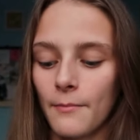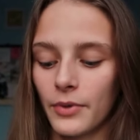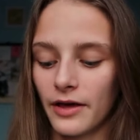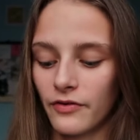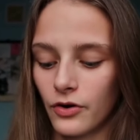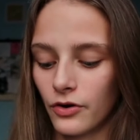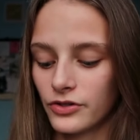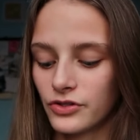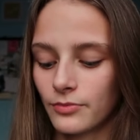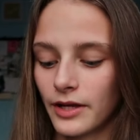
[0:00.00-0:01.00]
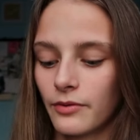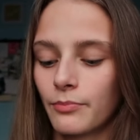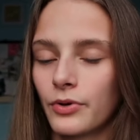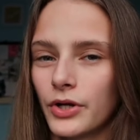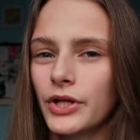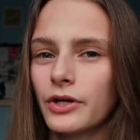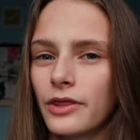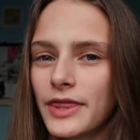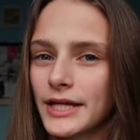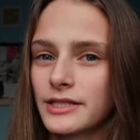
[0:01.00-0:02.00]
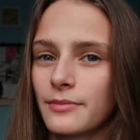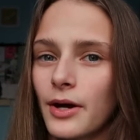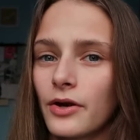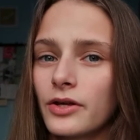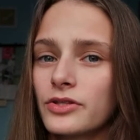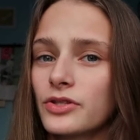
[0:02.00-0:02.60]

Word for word: but I've heard some like pretty good things about it.